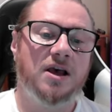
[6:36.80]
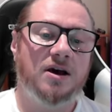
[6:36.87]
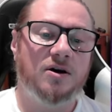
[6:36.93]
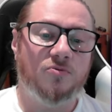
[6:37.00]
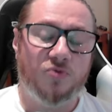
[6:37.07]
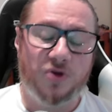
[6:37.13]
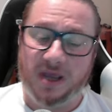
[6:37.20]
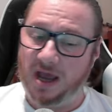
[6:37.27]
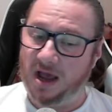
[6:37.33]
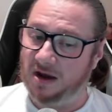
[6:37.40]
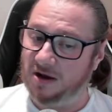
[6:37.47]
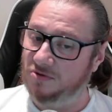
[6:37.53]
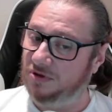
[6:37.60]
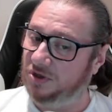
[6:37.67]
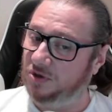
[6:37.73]
We are
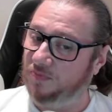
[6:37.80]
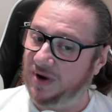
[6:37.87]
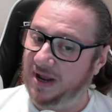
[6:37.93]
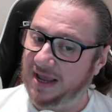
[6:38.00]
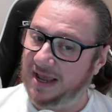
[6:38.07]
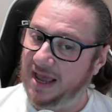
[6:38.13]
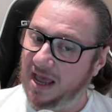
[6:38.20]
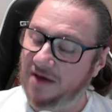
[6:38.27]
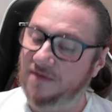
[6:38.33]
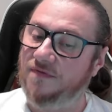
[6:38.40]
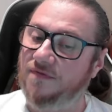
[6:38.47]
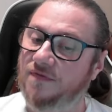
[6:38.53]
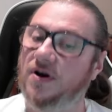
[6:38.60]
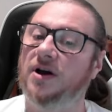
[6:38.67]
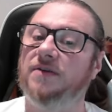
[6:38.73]
going to play
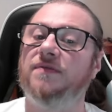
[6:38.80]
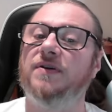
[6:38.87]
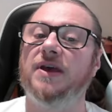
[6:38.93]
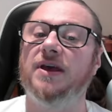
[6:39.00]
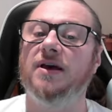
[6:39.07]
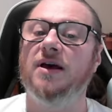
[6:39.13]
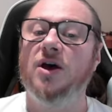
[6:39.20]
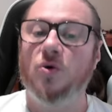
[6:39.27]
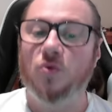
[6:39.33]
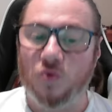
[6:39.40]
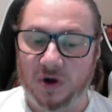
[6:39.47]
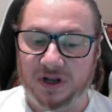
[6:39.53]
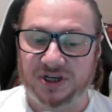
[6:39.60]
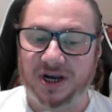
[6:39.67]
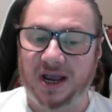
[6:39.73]
f5 here,
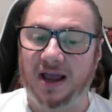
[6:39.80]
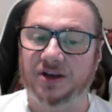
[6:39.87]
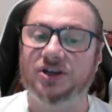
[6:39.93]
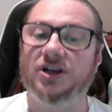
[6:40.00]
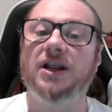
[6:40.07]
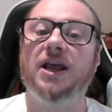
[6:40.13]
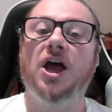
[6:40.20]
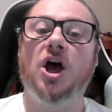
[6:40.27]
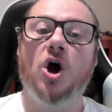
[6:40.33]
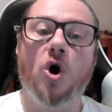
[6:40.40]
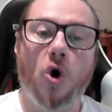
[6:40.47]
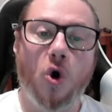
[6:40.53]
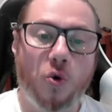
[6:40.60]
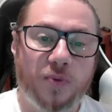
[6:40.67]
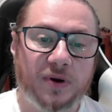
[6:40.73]
which actually
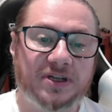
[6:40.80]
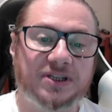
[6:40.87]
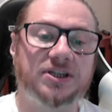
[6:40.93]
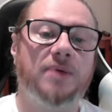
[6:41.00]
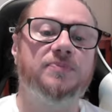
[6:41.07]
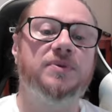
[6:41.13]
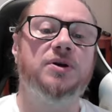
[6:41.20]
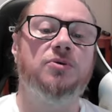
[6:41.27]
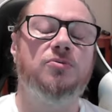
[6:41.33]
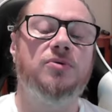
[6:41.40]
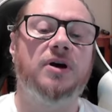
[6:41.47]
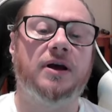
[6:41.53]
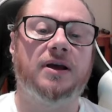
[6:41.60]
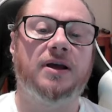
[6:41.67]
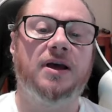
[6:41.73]
opens up the
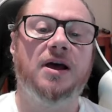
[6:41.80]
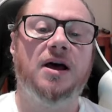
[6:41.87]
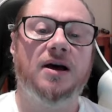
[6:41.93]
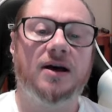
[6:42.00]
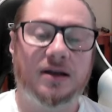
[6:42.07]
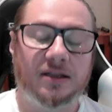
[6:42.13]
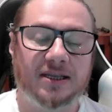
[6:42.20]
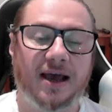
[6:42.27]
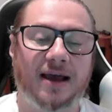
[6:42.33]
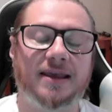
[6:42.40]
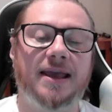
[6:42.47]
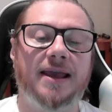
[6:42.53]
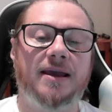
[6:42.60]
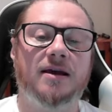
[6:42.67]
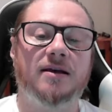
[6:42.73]
rook
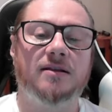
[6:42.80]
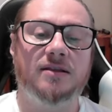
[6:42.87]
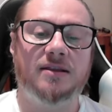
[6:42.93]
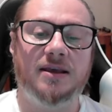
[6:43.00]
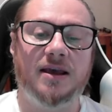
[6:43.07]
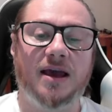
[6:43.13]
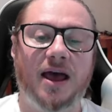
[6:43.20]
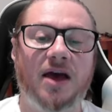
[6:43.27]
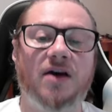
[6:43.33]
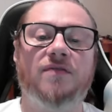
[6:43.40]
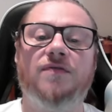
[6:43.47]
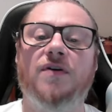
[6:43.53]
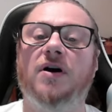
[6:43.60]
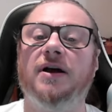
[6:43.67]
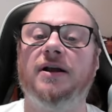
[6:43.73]
attacking the f
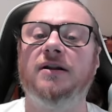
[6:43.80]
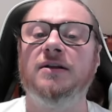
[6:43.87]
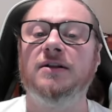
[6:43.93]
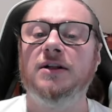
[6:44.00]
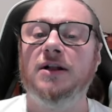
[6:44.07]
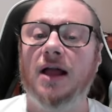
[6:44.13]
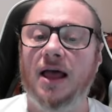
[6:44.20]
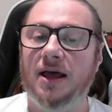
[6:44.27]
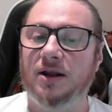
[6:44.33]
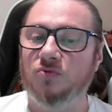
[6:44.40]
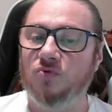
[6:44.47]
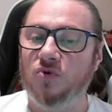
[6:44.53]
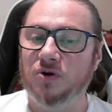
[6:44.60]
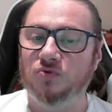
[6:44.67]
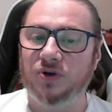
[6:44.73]
file. And
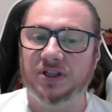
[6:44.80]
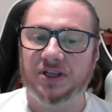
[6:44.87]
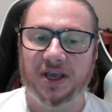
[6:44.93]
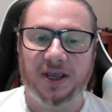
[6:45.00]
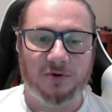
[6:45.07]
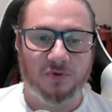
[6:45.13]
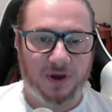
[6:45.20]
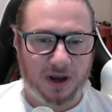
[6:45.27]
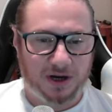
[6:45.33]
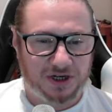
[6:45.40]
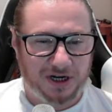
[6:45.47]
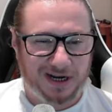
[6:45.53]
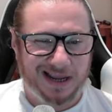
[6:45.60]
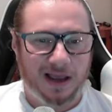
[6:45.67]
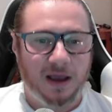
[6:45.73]
when we take, we're
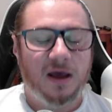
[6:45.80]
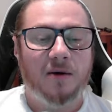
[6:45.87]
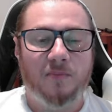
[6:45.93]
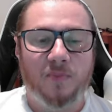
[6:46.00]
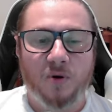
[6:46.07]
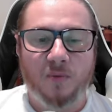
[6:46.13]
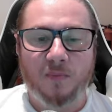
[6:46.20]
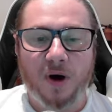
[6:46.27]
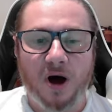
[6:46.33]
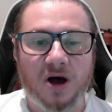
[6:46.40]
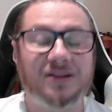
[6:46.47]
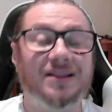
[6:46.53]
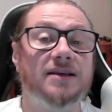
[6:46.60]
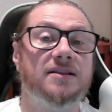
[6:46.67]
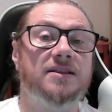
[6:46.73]
actually
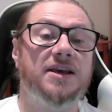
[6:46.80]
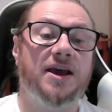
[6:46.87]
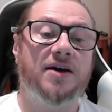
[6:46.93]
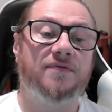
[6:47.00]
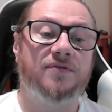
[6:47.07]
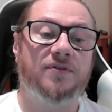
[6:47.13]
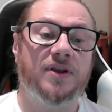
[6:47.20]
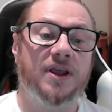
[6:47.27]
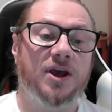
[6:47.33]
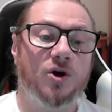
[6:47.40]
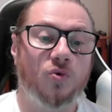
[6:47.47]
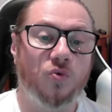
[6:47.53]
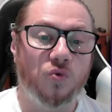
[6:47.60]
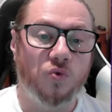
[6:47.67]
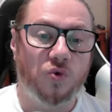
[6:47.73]
bombarding the f3
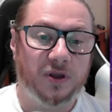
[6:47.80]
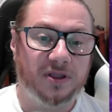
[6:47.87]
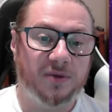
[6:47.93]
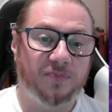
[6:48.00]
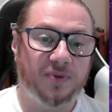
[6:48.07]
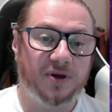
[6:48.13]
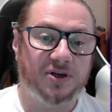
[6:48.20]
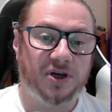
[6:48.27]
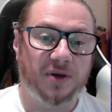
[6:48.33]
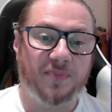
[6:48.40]
with the bishop